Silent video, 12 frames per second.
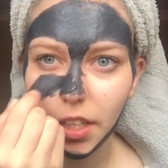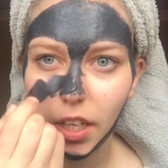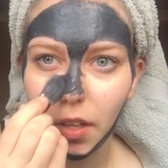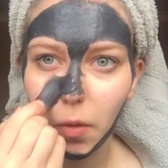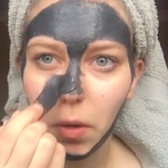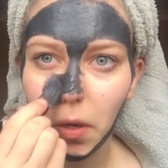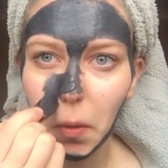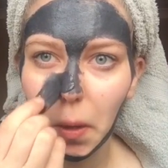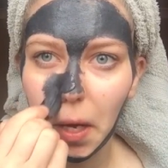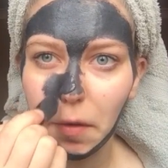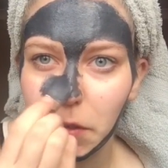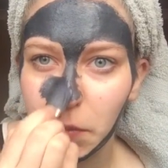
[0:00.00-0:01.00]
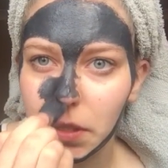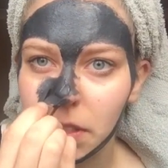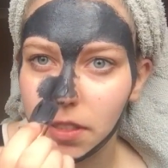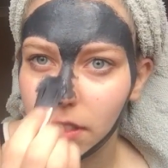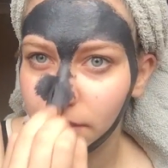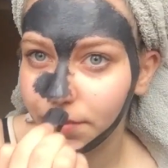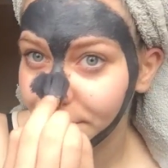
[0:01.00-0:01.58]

the other one on afterwards.